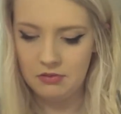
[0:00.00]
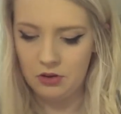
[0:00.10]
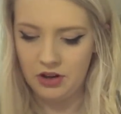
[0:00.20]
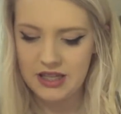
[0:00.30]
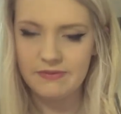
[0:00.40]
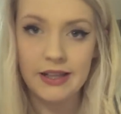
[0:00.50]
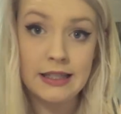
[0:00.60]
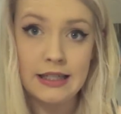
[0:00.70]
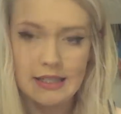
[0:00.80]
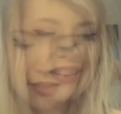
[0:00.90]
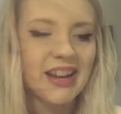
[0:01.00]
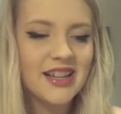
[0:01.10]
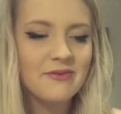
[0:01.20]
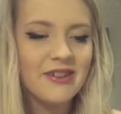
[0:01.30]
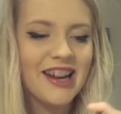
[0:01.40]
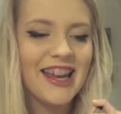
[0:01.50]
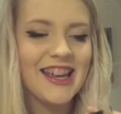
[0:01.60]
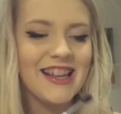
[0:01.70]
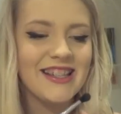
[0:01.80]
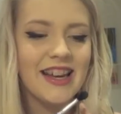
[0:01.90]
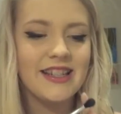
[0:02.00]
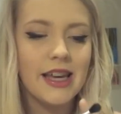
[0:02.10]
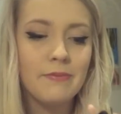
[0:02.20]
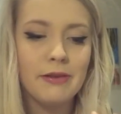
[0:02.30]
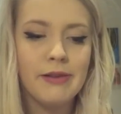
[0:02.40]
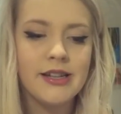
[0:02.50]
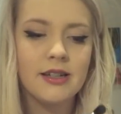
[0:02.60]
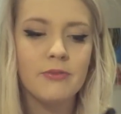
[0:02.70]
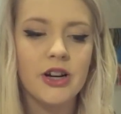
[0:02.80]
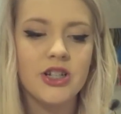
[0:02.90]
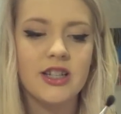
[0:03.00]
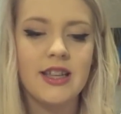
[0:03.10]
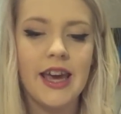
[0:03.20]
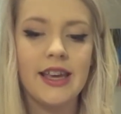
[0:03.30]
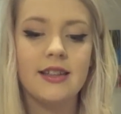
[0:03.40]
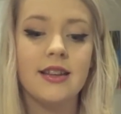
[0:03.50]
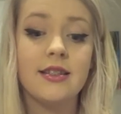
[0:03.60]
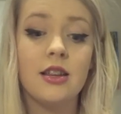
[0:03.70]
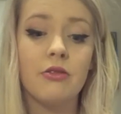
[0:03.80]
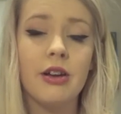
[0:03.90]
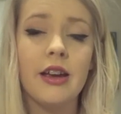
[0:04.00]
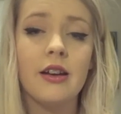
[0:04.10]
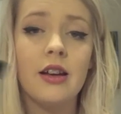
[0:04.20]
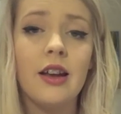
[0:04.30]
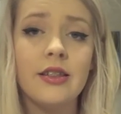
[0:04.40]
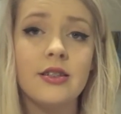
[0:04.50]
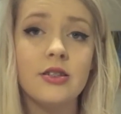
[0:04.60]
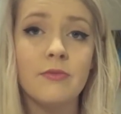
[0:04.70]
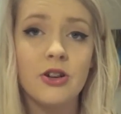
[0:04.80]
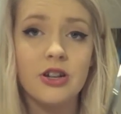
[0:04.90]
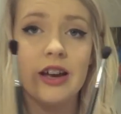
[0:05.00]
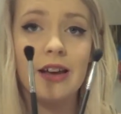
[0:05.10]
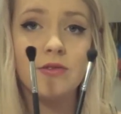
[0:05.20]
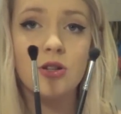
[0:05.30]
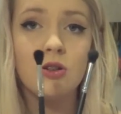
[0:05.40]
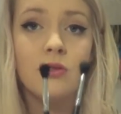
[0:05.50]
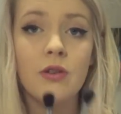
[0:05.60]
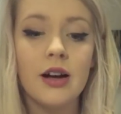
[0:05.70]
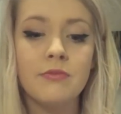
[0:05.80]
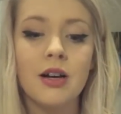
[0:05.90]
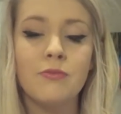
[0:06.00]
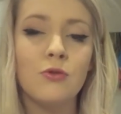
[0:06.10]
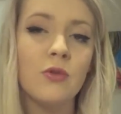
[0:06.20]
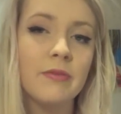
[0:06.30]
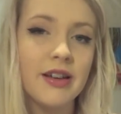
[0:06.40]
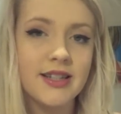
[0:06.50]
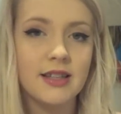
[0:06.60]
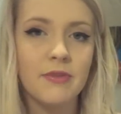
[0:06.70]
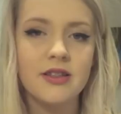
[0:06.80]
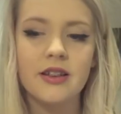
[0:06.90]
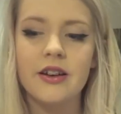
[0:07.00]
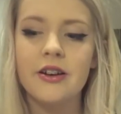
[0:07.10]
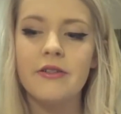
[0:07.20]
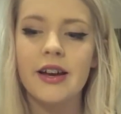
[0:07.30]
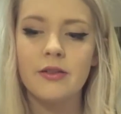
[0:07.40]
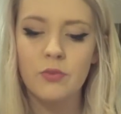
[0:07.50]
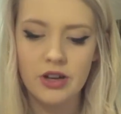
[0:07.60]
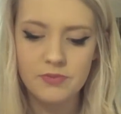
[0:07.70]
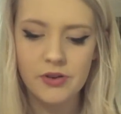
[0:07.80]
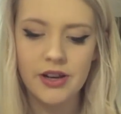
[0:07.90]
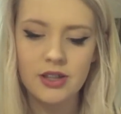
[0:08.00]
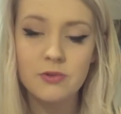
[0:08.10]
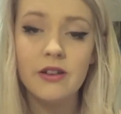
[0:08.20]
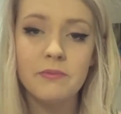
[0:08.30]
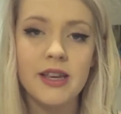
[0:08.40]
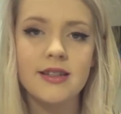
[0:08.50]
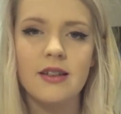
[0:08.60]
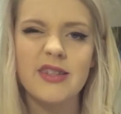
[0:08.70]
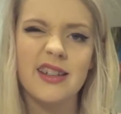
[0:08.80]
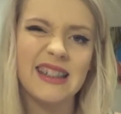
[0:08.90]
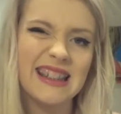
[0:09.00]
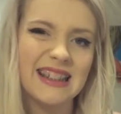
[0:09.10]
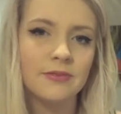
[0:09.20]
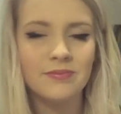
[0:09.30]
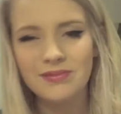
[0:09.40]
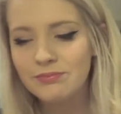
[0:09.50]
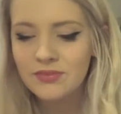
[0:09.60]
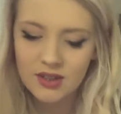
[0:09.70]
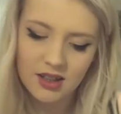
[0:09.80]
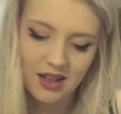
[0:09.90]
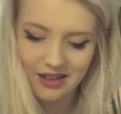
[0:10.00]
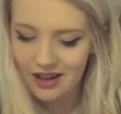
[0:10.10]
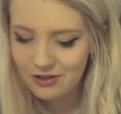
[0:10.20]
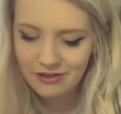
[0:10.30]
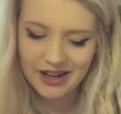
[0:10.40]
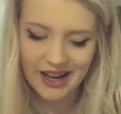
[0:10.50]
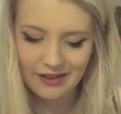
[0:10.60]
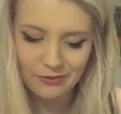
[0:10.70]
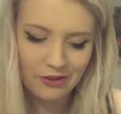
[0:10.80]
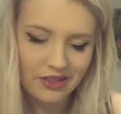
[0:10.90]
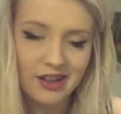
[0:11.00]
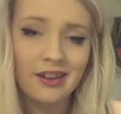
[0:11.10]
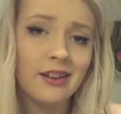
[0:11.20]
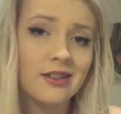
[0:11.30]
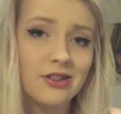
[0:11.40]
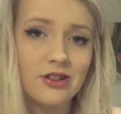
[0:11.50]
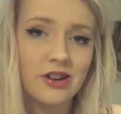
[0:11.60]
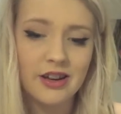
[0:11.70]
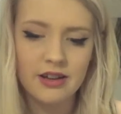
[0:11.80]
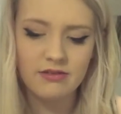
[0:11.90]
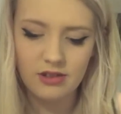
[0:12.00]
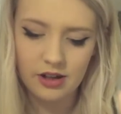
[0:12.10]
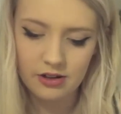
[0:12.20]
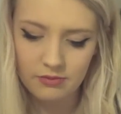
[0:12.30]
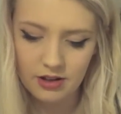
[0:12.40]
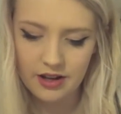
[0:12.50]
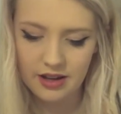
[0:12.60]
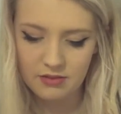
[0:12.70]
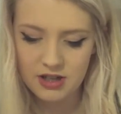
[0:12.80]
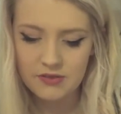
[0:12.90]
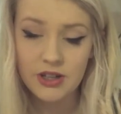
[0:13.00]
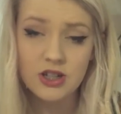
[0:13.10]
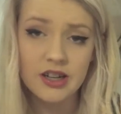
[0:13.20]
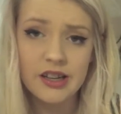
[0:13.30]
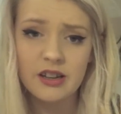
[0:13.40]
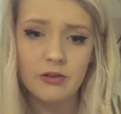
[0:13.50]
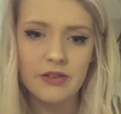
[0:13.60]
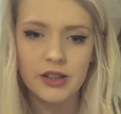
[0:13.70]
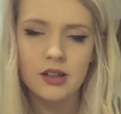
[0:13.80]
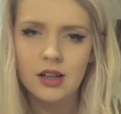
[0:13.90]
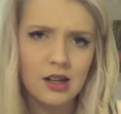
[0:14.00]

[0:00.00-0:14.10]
None of this fancy stuff. The next one is a tapered blending brush. It's the 863, and I like this so much I have two. I bought one about 6 months ago, and when I was buying the 12 piece I was like, I kind of already have one thing in it. Should I, you know, get them individually or whatever?